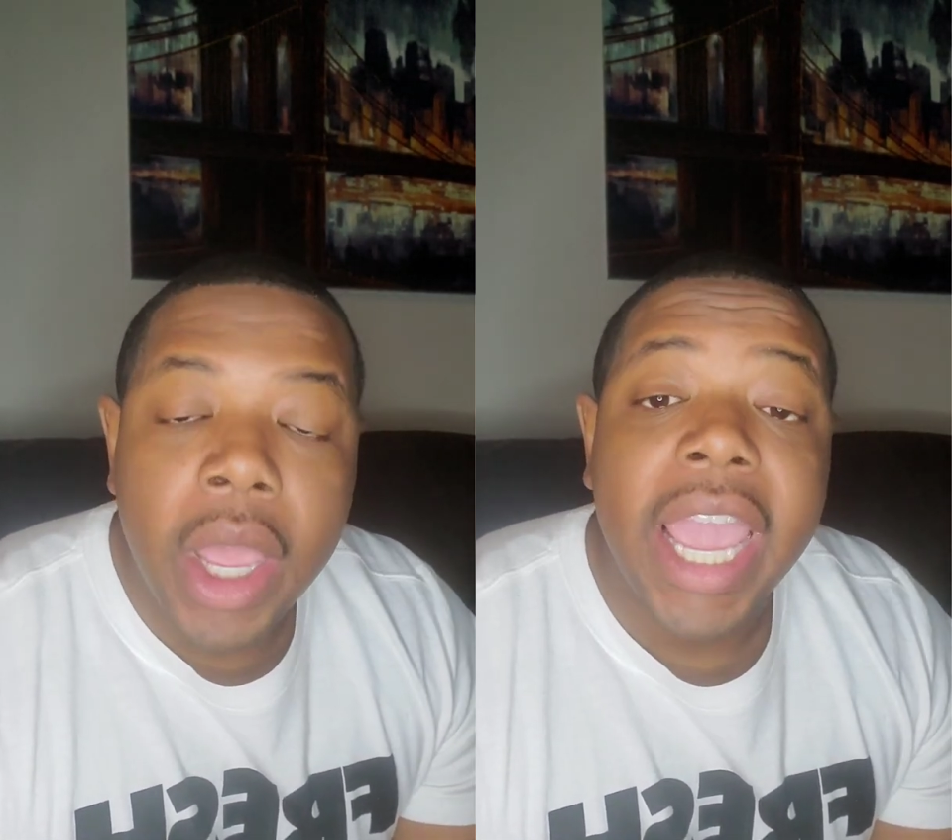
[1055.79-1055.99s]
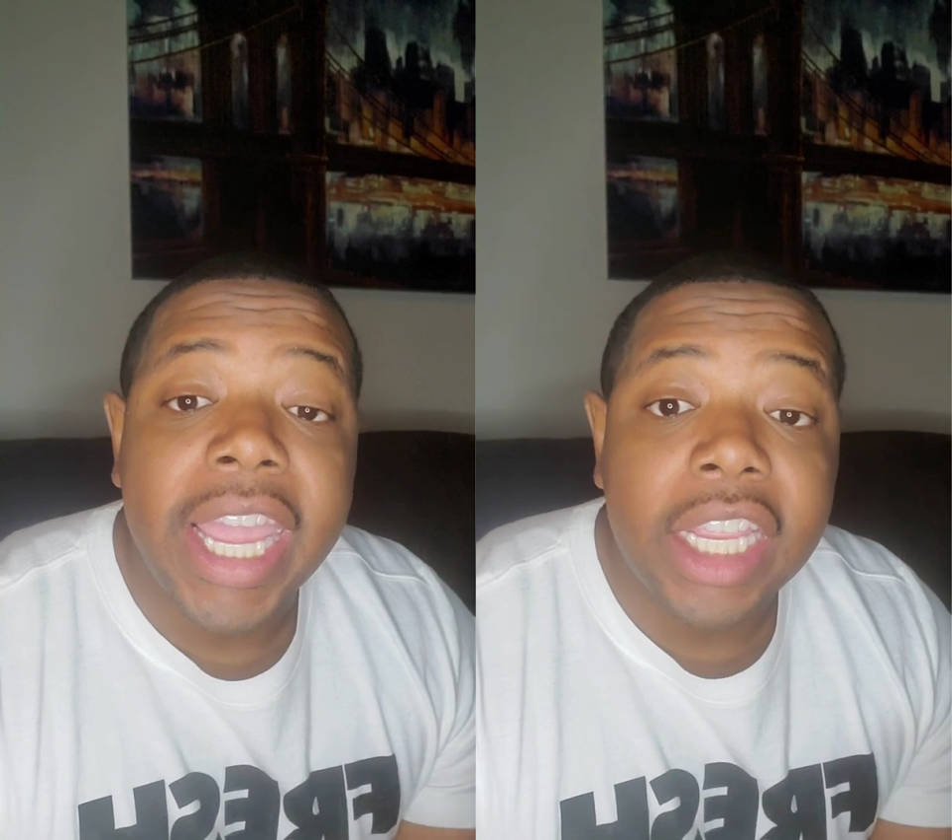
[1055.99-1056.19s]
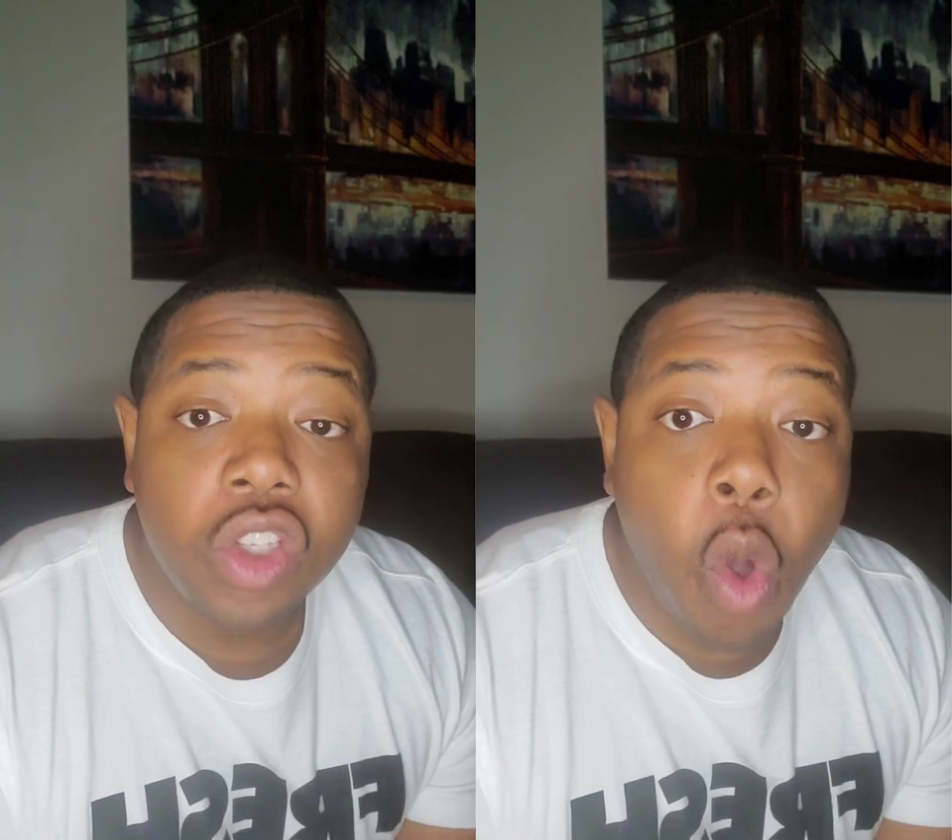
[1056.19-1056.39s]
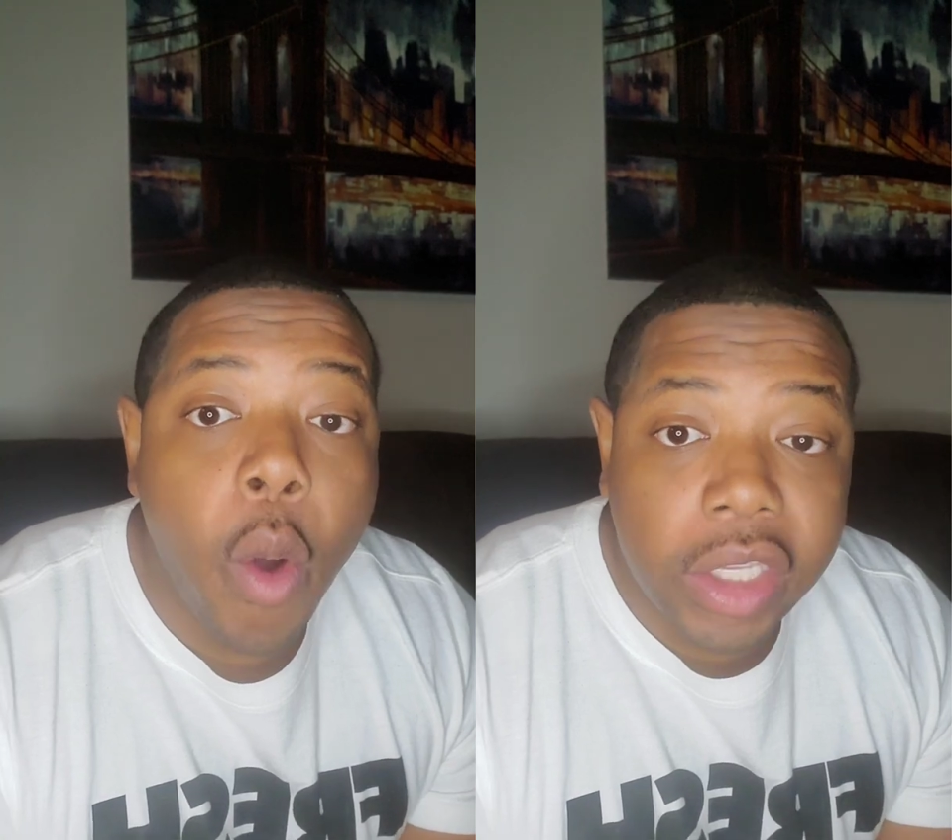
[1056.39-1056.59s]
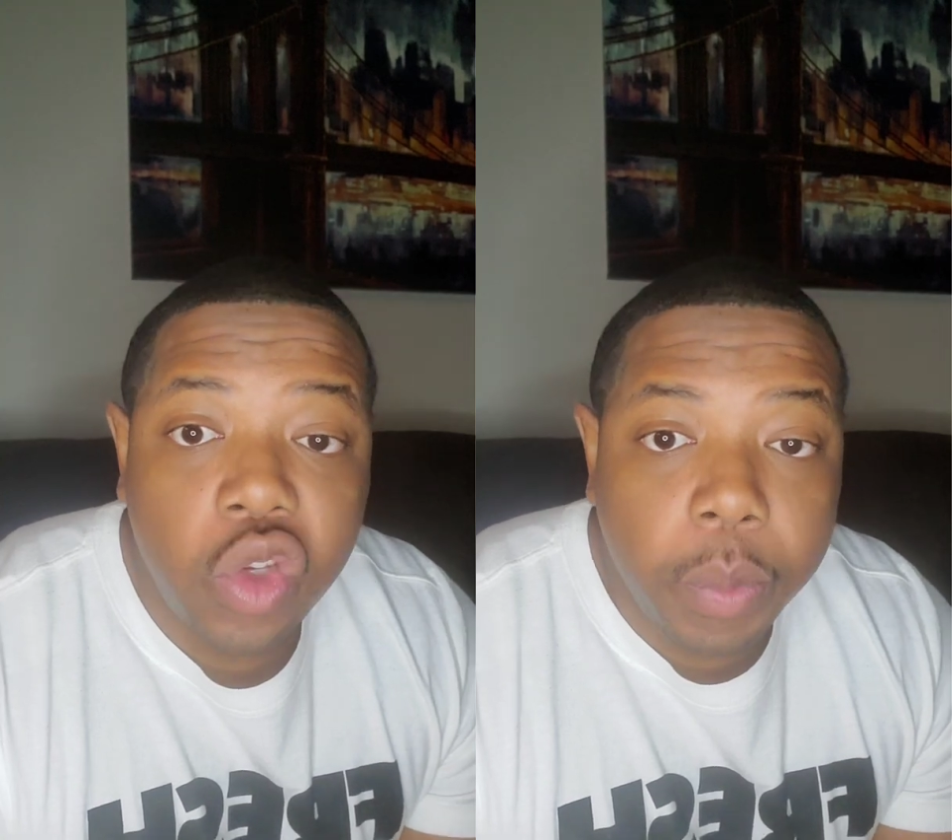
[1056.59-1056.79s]
it is
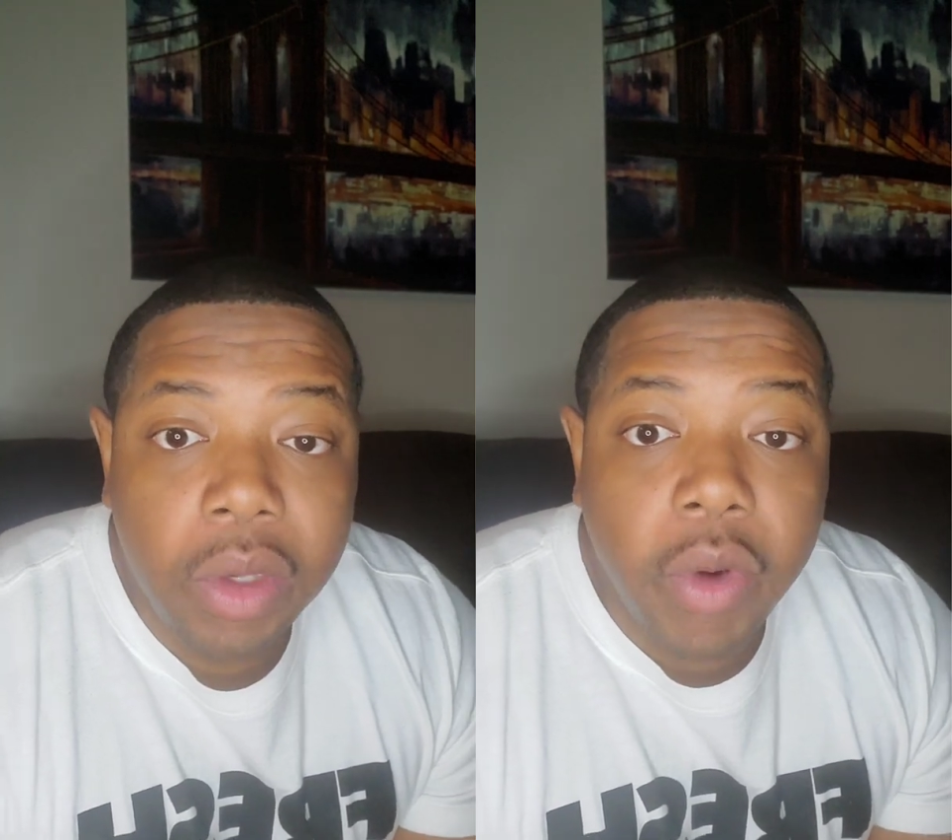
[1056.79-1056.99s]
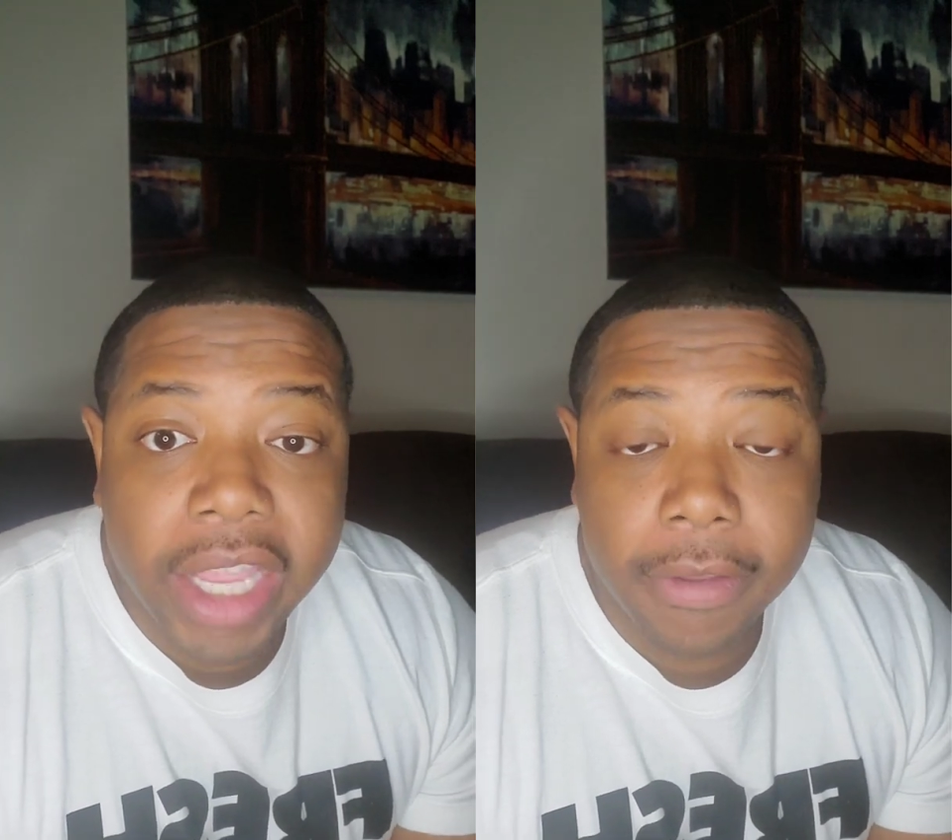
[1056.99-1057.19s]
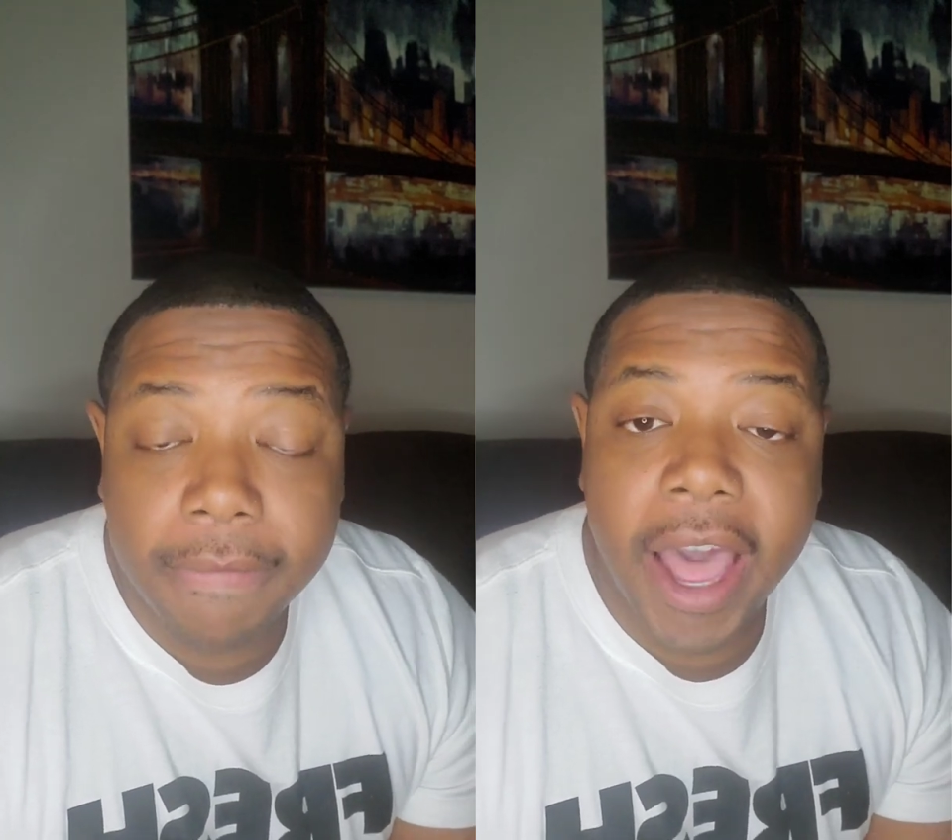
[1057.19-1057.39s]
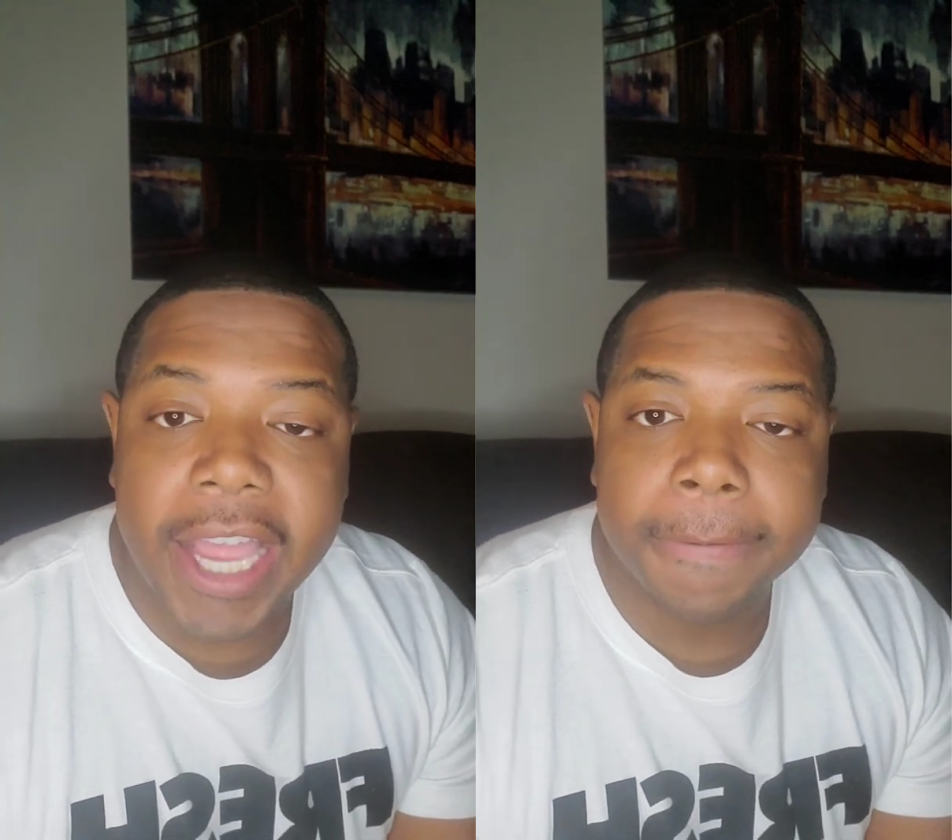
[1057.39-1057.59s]
going to be rectified.